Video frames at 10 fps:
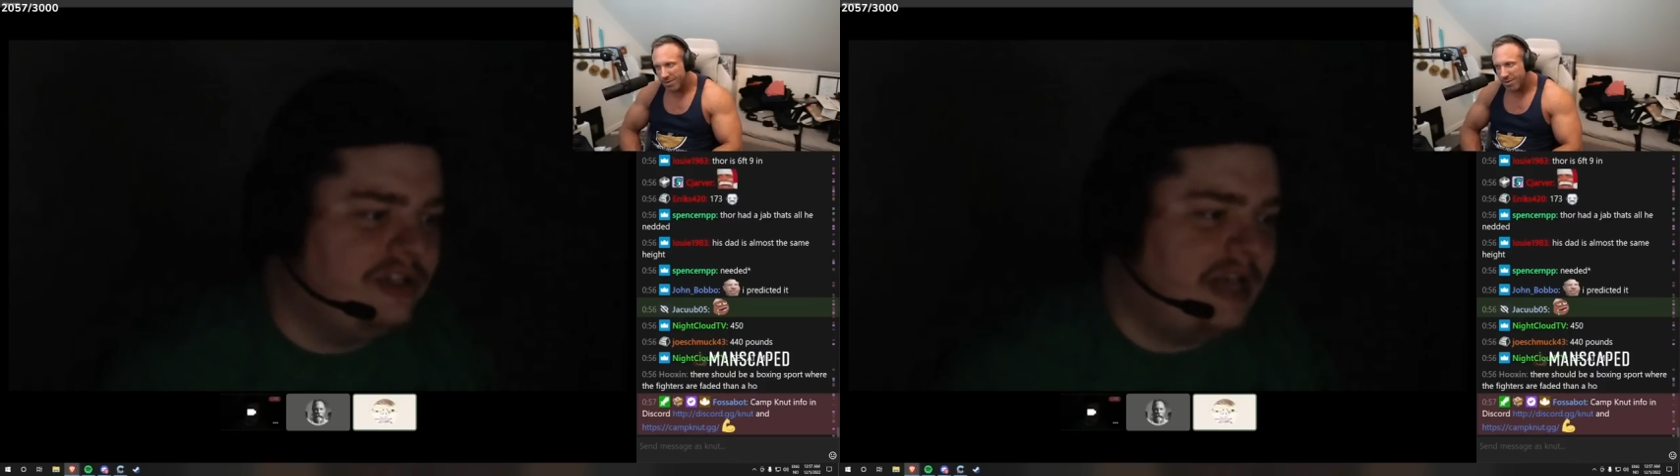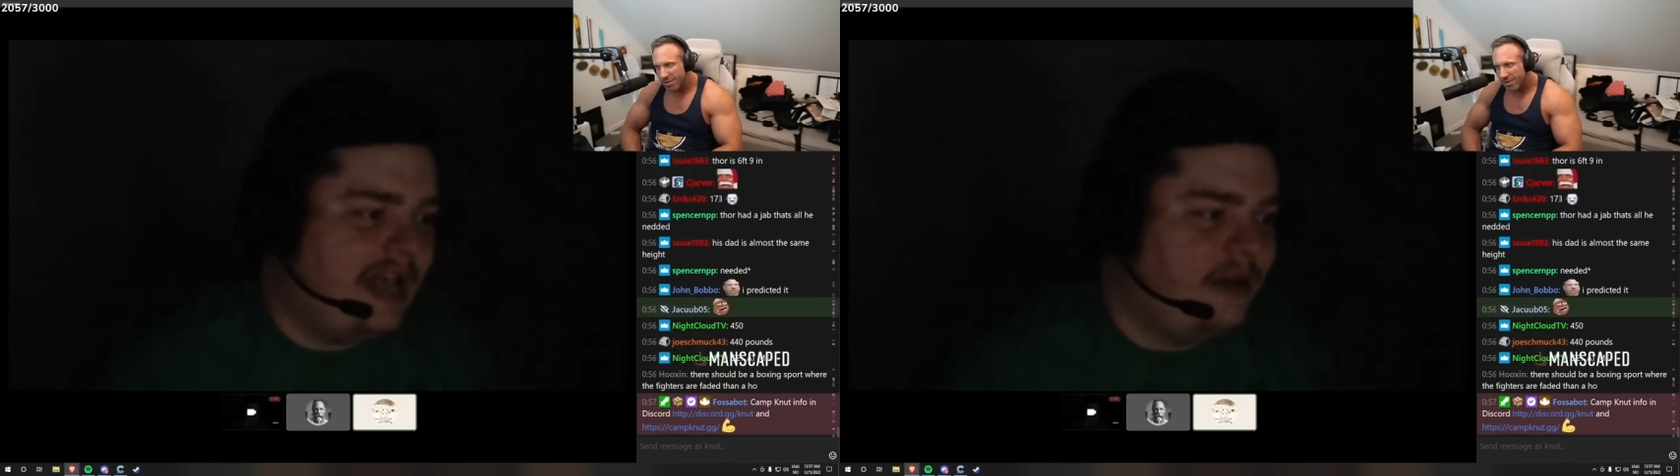
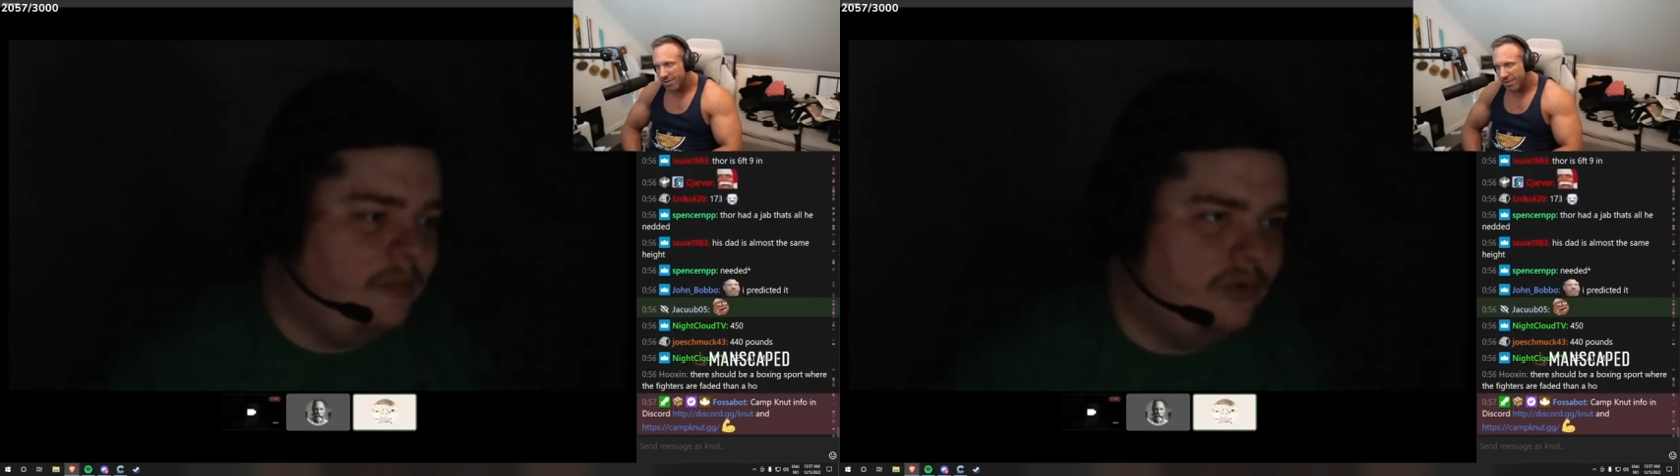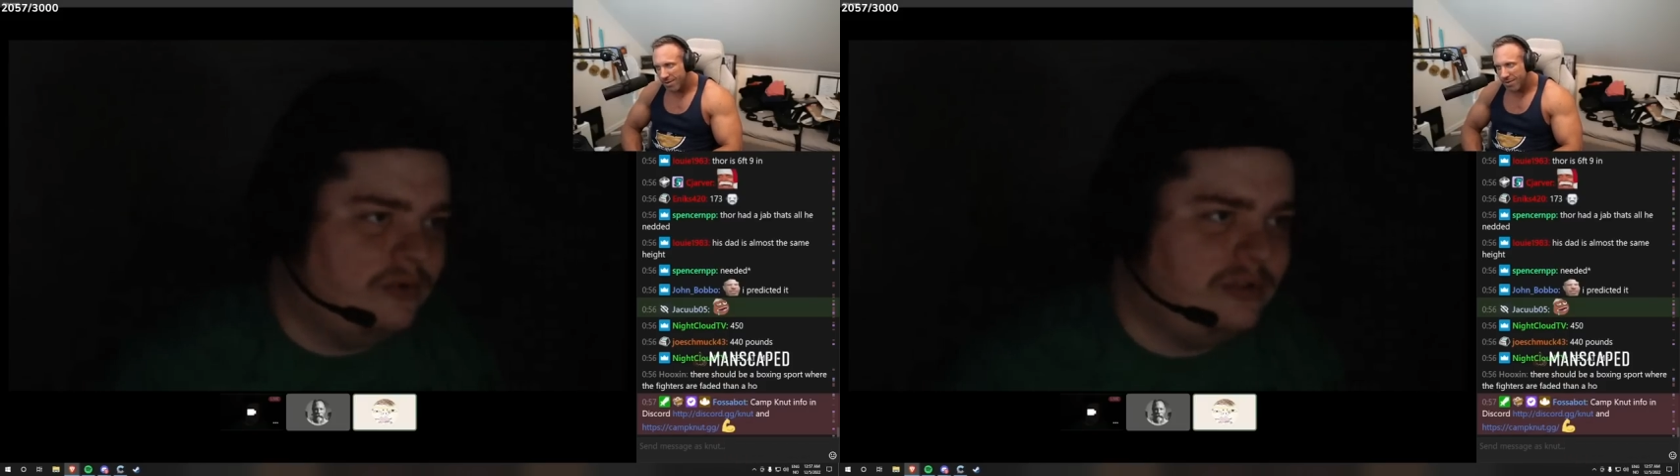just
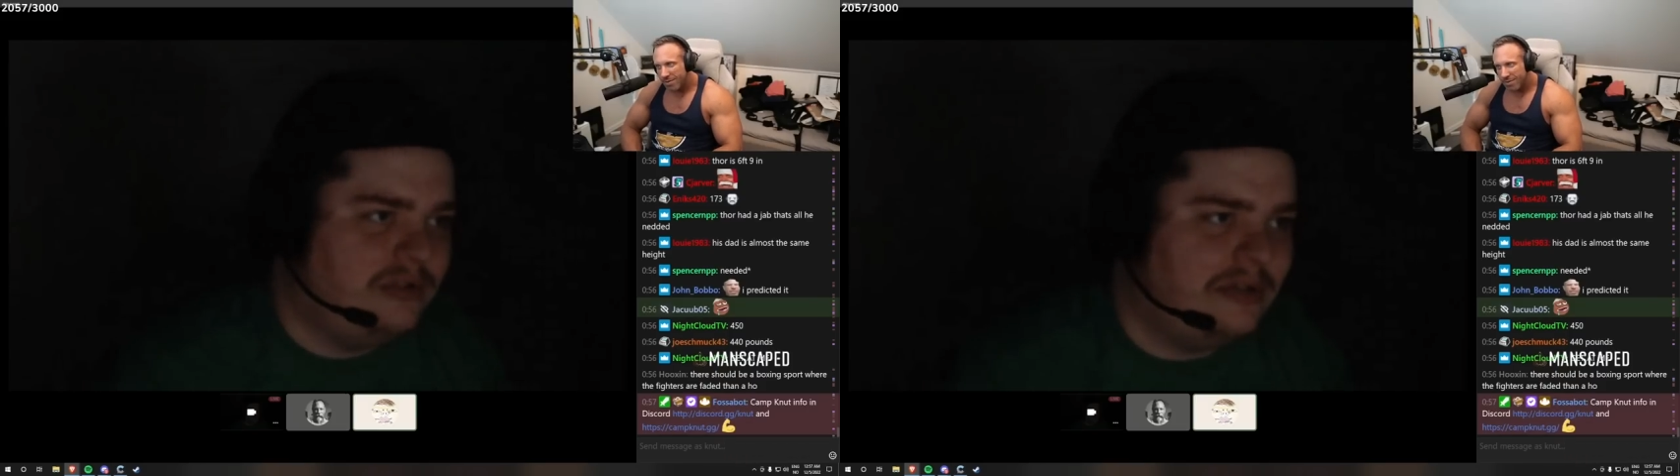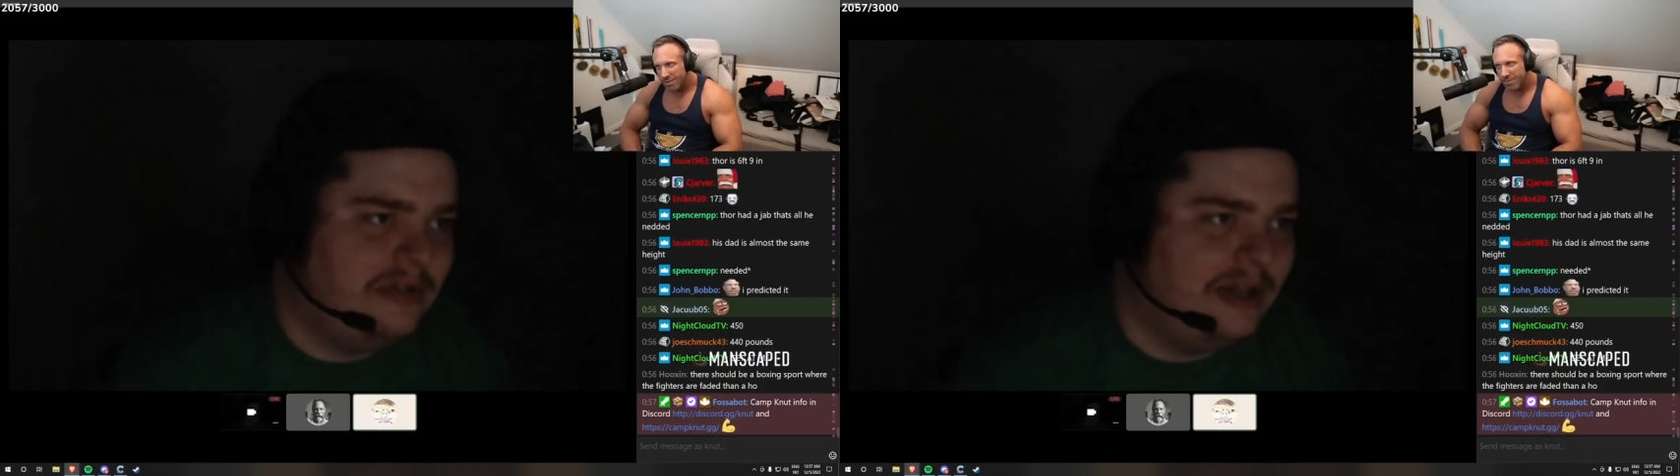
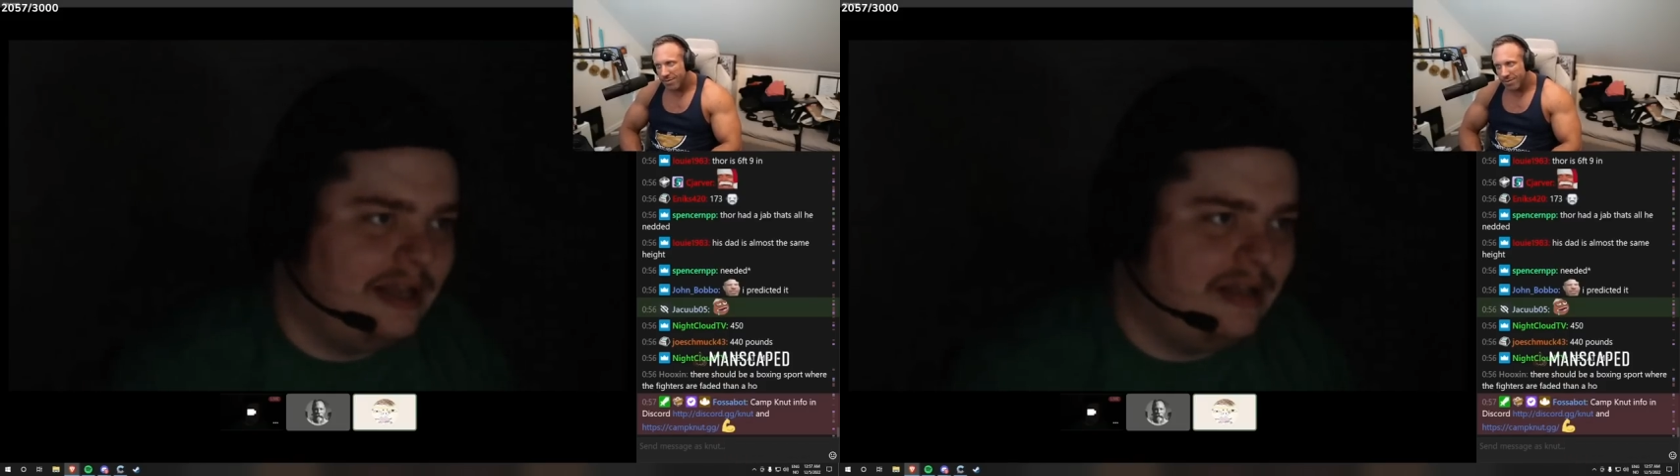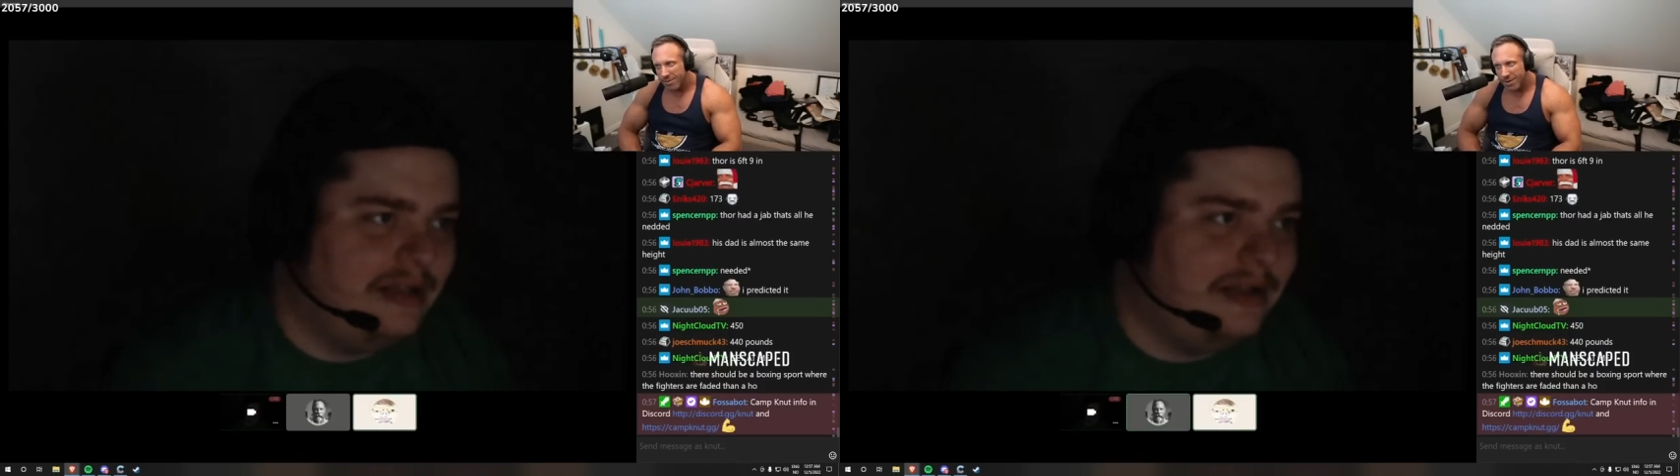animals. Like,